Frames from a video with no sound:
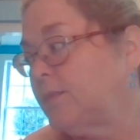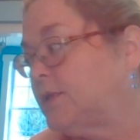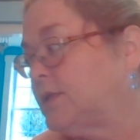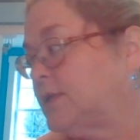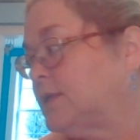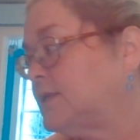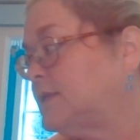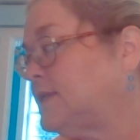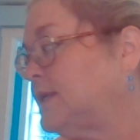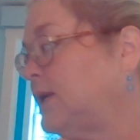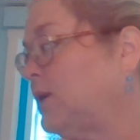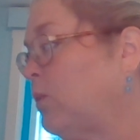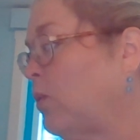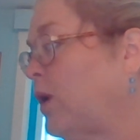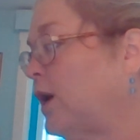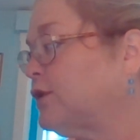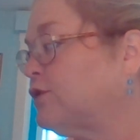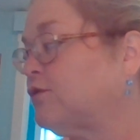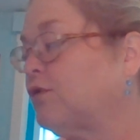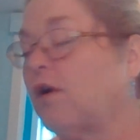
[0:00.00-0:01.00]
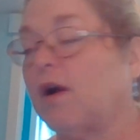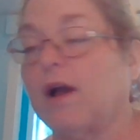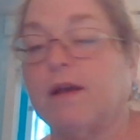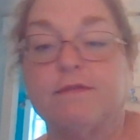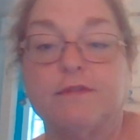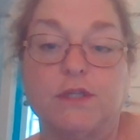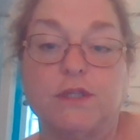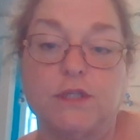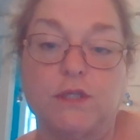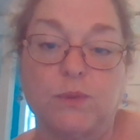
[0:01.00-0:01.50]
to see what
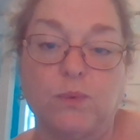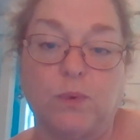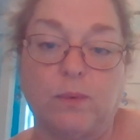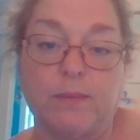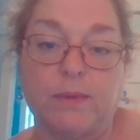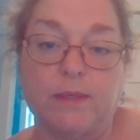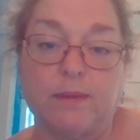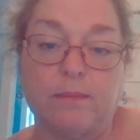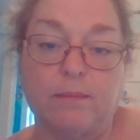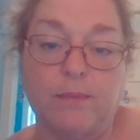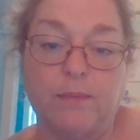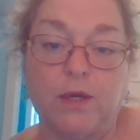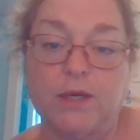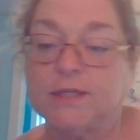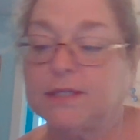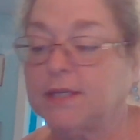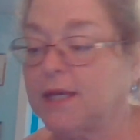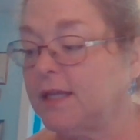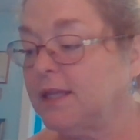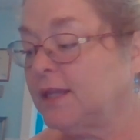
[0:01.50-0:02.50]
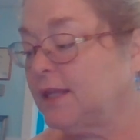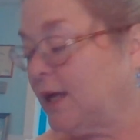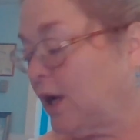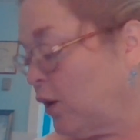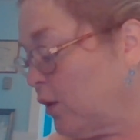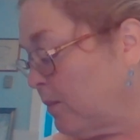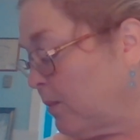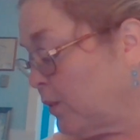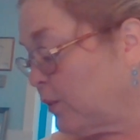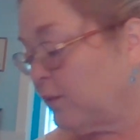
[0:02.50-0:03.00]
drives this woman because I think
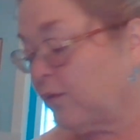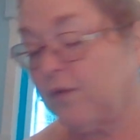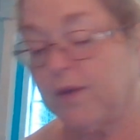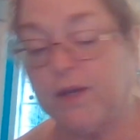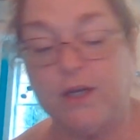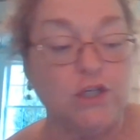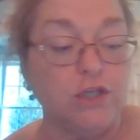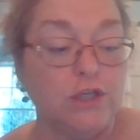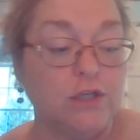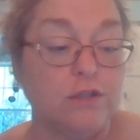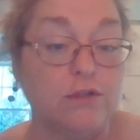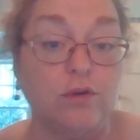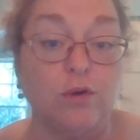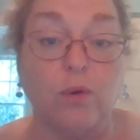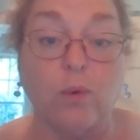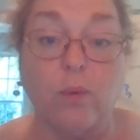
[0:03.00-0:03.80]
her motivations are